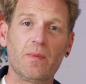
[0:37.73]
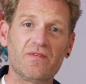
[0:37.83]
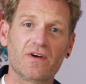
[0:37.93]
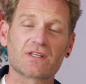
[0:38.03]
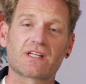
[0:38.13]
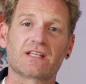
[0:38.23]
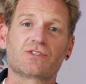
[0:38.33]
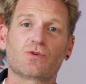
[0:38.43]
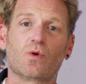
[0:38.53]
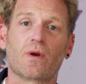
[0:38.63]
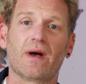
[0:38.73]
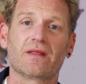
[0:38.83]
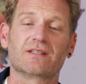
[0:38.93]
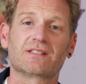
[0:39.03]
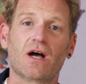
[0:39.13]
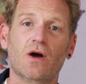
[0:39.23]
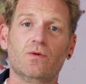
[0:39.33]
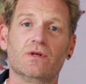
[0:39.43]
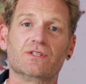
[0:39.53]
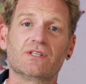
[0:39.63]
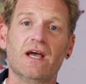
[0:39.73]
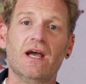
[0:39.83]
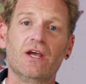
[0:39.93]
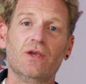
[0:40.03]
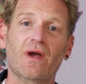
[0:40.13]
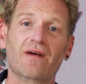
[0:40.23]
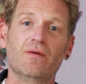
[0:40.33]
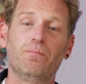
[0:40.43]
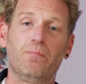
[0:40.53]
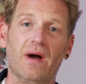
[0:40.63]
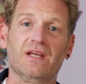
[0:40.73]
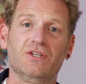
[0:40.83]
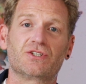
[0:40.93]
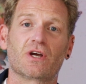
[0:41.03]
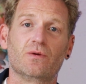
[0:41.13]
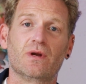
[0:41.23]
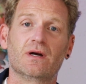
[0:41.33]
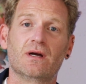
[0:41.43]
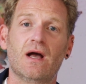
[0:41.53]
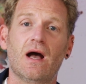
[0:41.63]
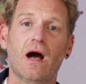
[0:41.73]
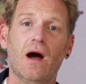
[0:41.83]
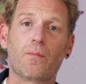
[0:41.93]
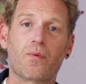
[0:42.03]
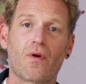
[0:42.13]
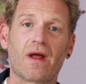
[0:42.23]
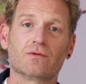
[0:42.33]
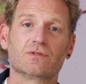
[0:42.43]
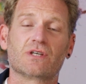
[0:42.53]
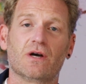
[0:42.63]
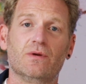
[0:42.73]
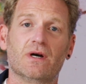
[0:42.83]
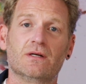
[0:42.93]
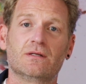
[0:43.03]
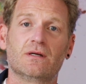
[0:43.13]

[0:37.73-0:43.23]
But first let's talk about the toners. You have a beige toner, a brown toner,